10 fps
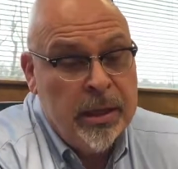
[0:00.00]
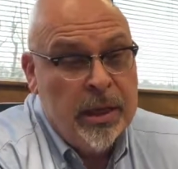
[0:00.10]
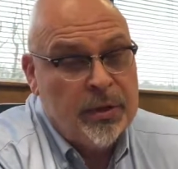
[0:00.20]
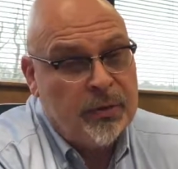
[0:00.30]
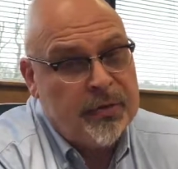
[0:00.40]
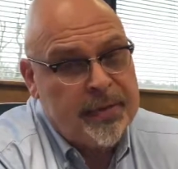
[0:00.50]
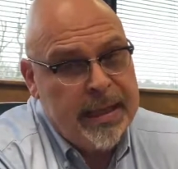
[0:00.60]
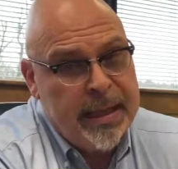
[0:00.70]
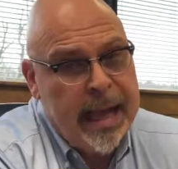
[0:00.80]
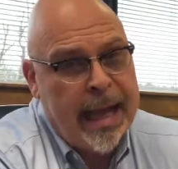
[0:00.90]
So we've
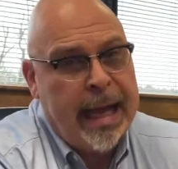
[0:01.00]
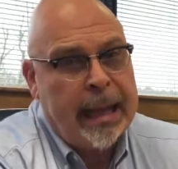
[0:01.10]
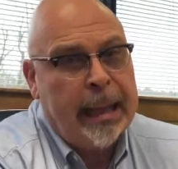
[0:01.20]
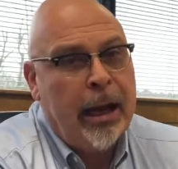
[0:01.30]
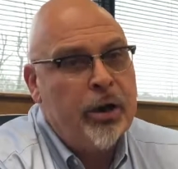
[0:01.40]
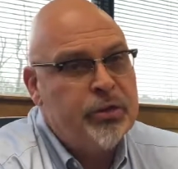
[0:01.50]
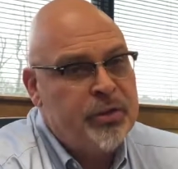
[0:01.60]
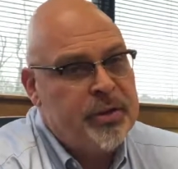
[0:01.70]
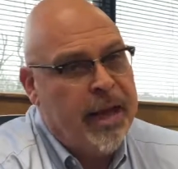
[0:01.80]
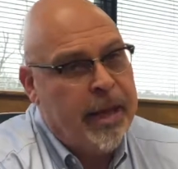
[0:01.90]
seen that. On a larger
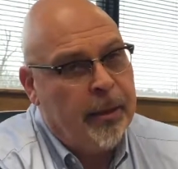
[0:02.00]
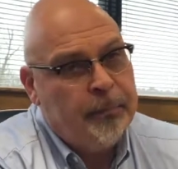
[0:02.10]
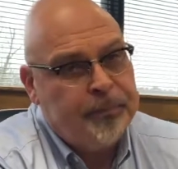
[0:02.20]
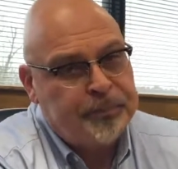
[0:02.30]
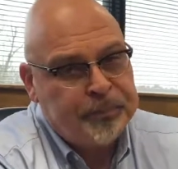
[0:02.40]
scale,